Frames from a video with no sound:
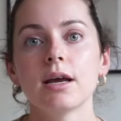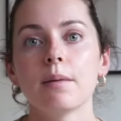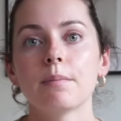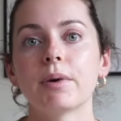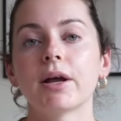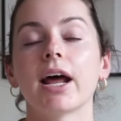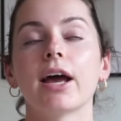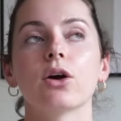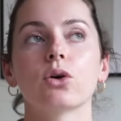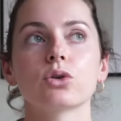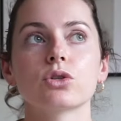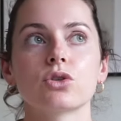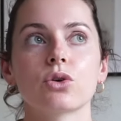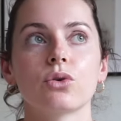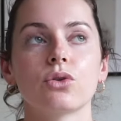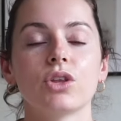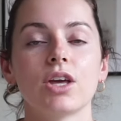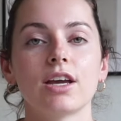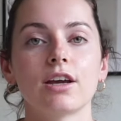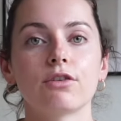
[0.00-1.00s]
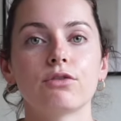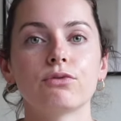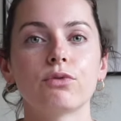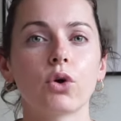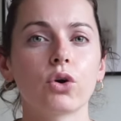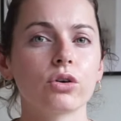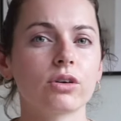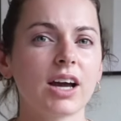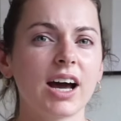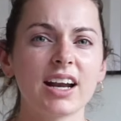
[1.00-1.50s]
But I also think
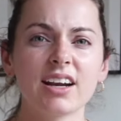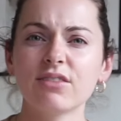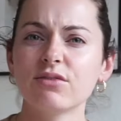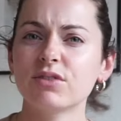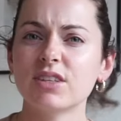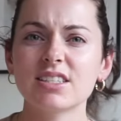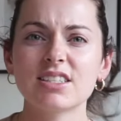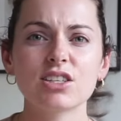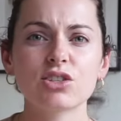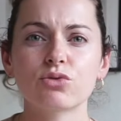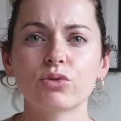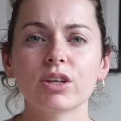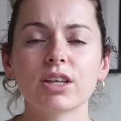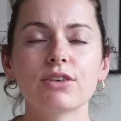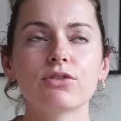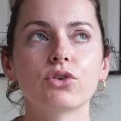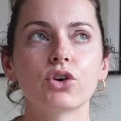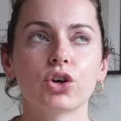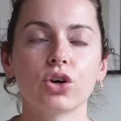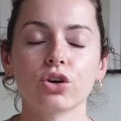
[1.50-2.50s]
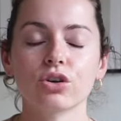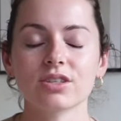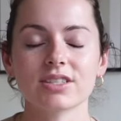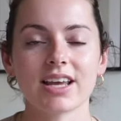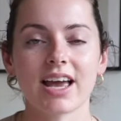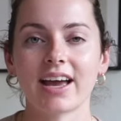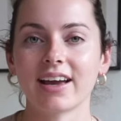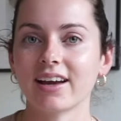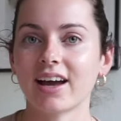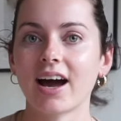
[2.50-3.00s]
for kind of, this is really for girls
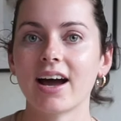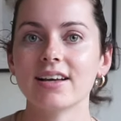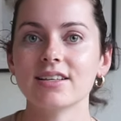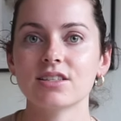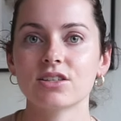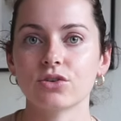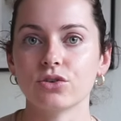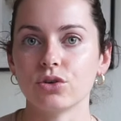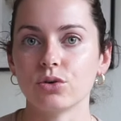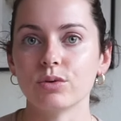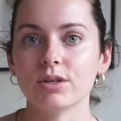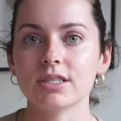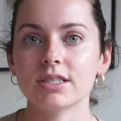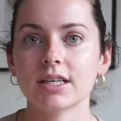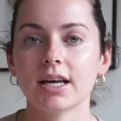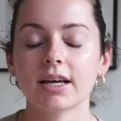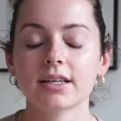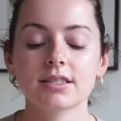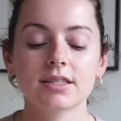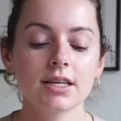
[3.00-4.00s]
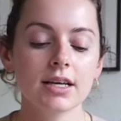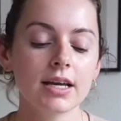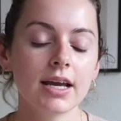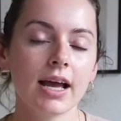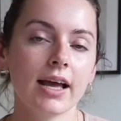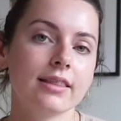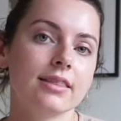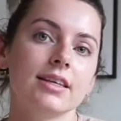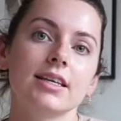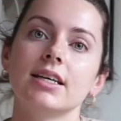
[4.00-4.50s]
and guys, they're unisex.
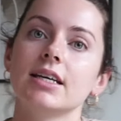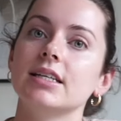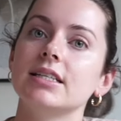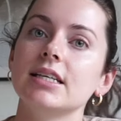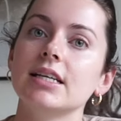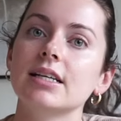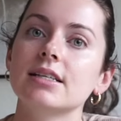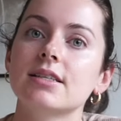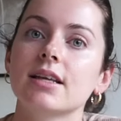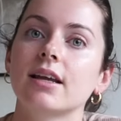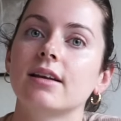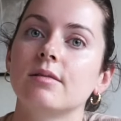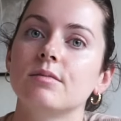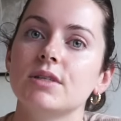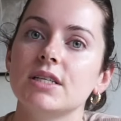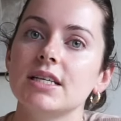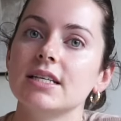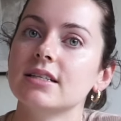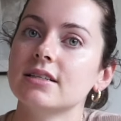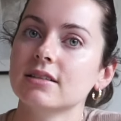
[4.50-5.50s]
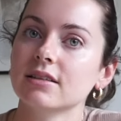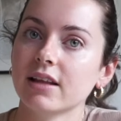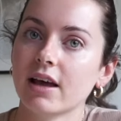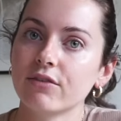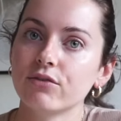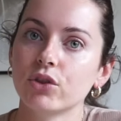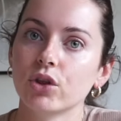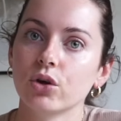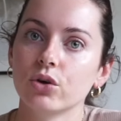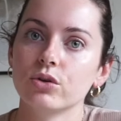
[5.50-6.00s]
The Adidas N M Ds,
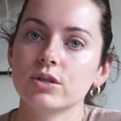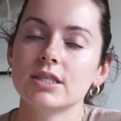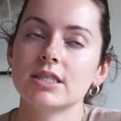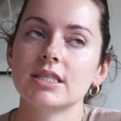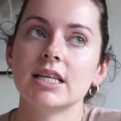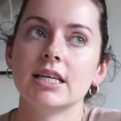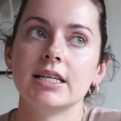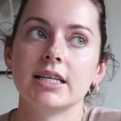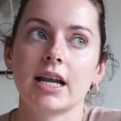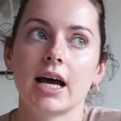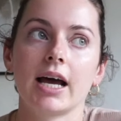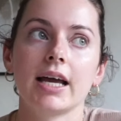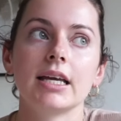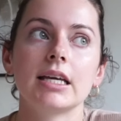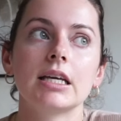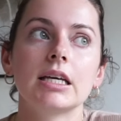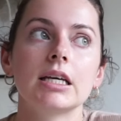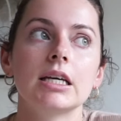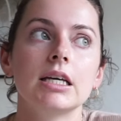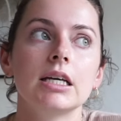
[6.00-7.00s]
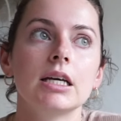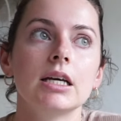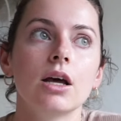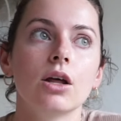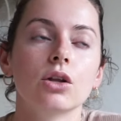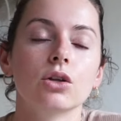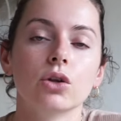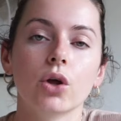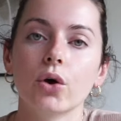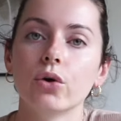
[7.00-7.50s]
love those. The Nike
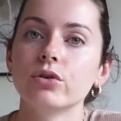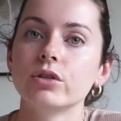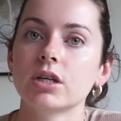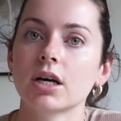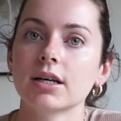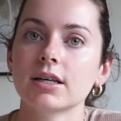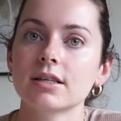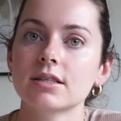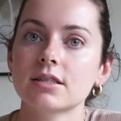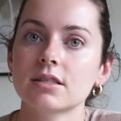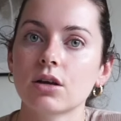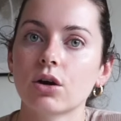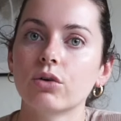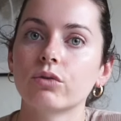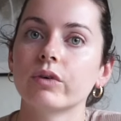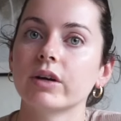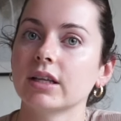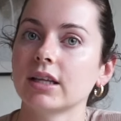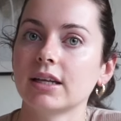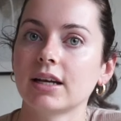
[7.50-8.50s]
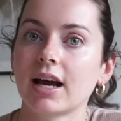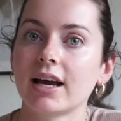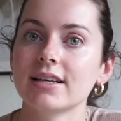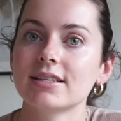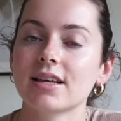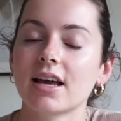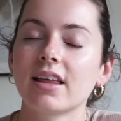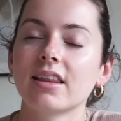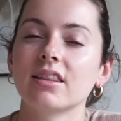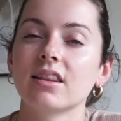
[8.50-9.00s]
Low Dunks are really
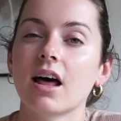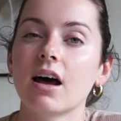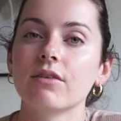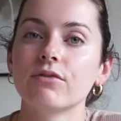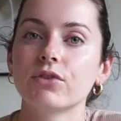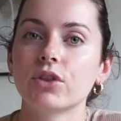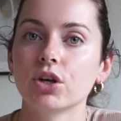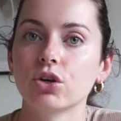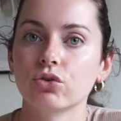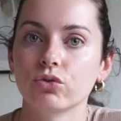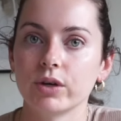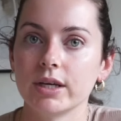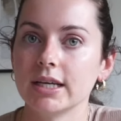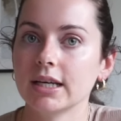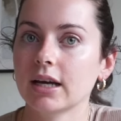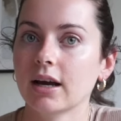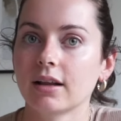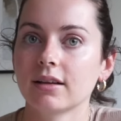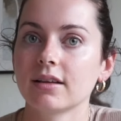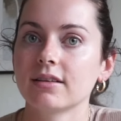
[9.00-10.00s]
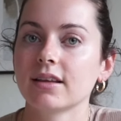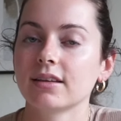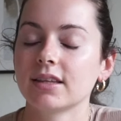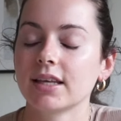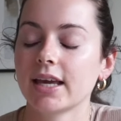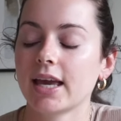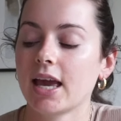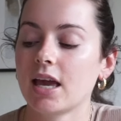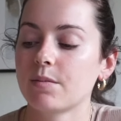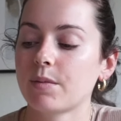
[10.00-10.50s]
nice. I love the green color that
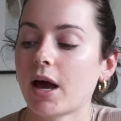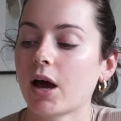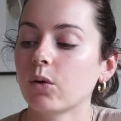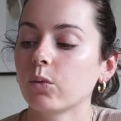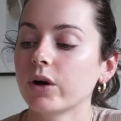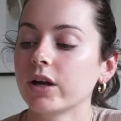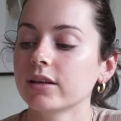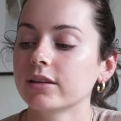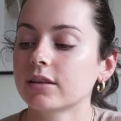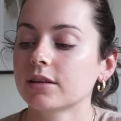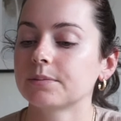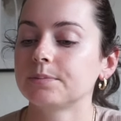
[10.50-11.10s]
they came out with.